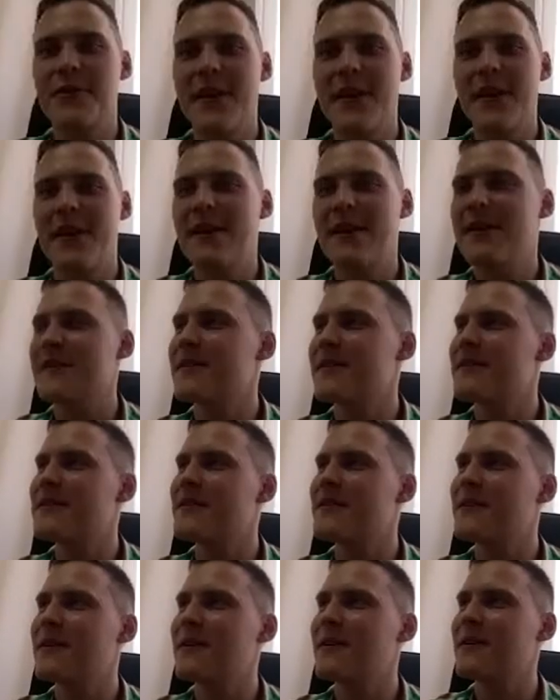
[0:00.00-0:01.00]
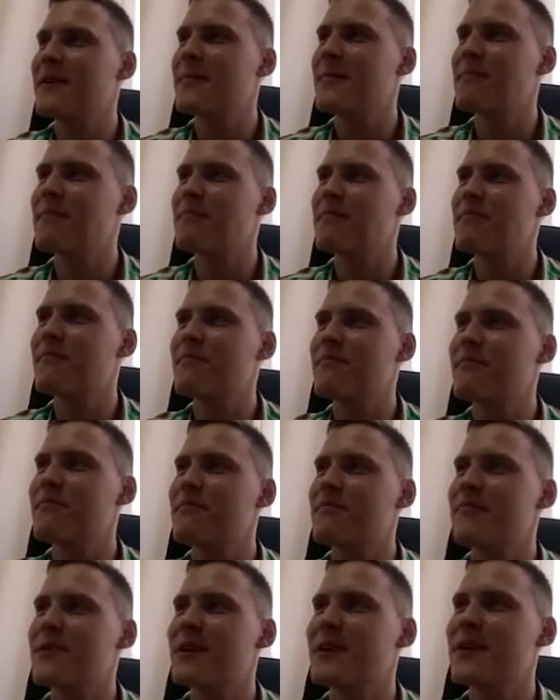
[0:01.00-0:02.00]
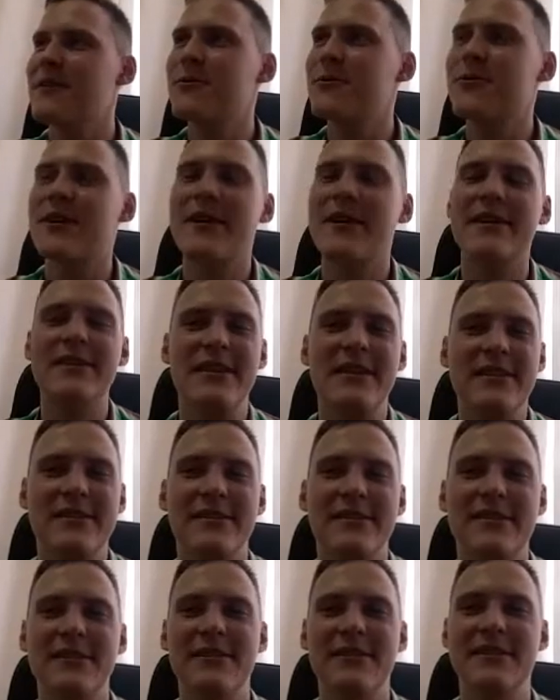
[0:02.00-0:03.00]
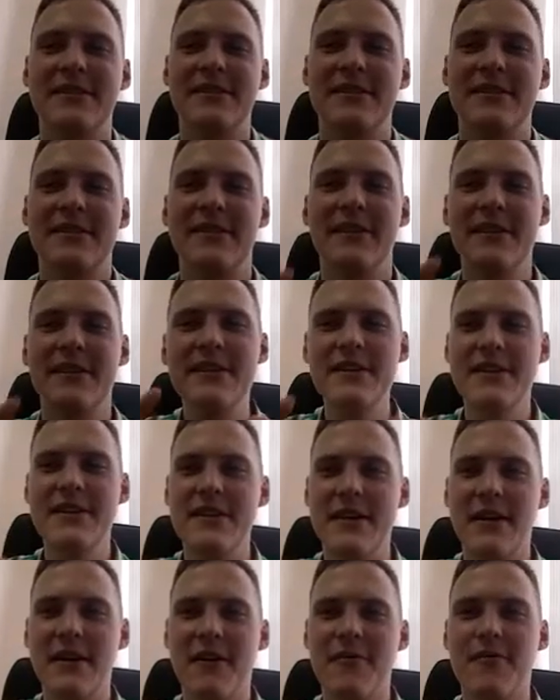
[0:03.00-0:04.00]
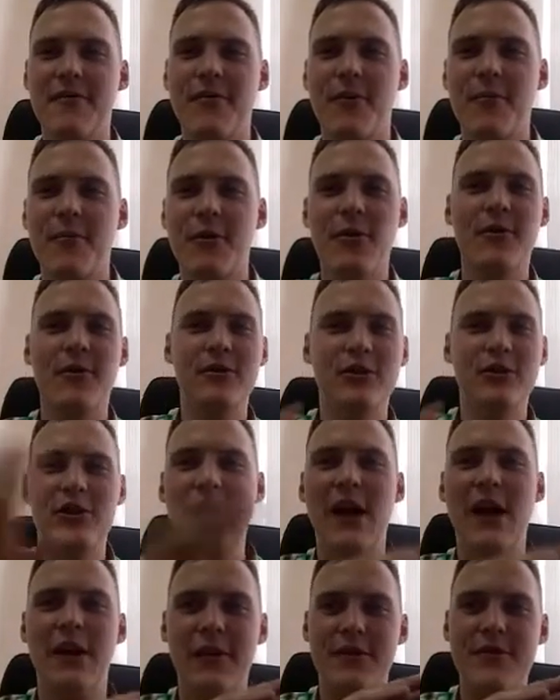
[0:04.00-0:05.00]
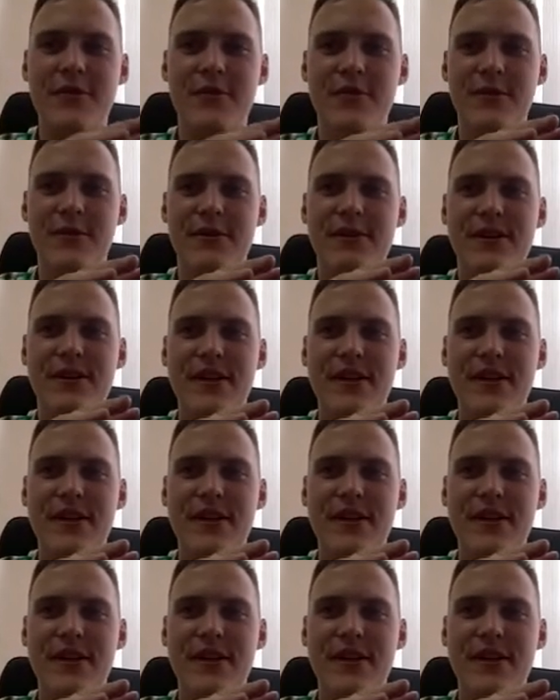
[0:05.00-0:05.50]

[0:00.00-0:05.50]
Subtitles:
And can you tell us, is India from your childhood